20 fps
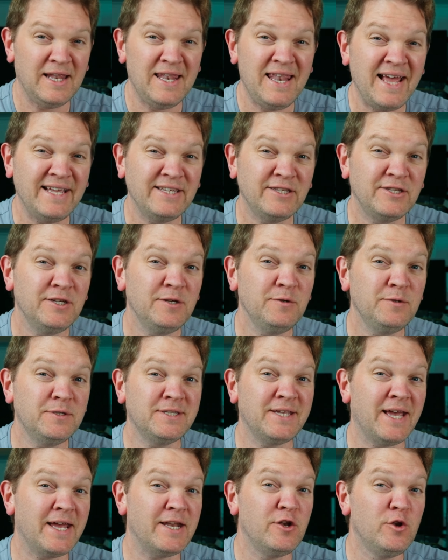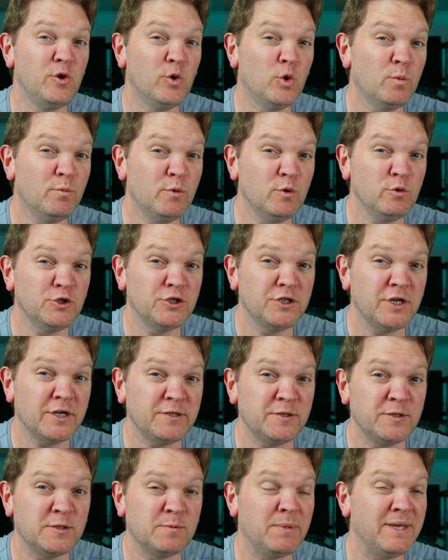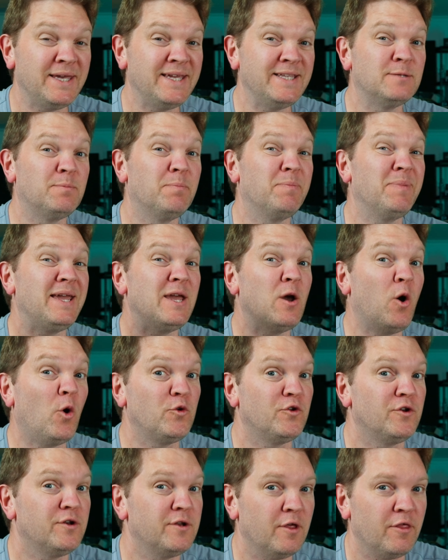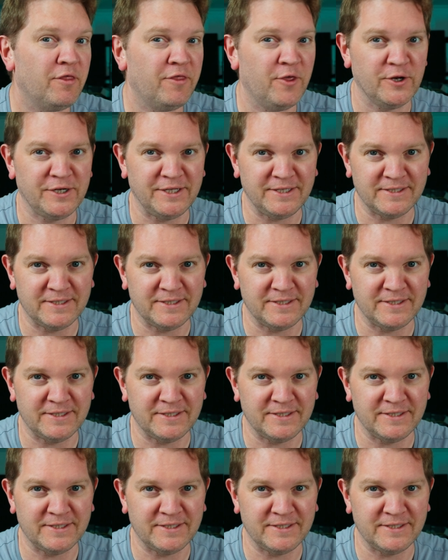lets you set normal shutter speeds beyond 30